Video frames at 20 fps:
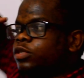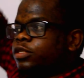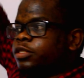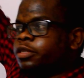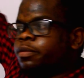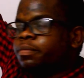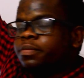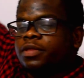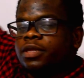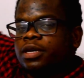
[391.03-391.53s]

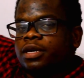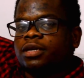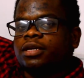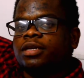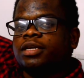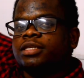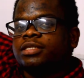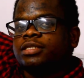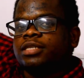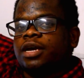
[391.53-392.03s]
something
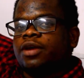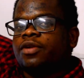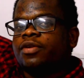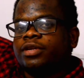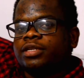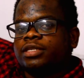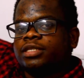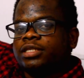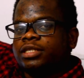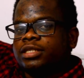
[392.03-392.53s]
is
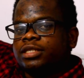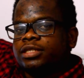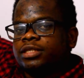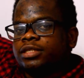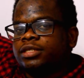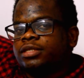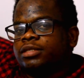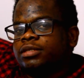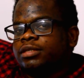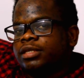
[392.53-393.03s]
currently
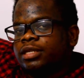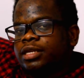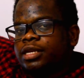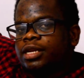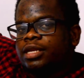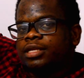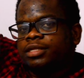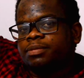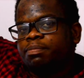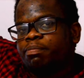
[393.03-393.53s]

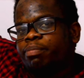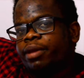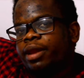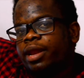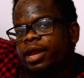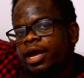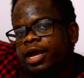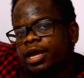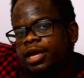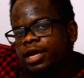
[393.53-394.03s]

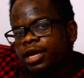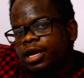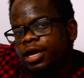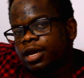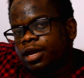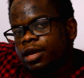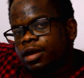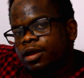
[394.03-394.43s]
displaying.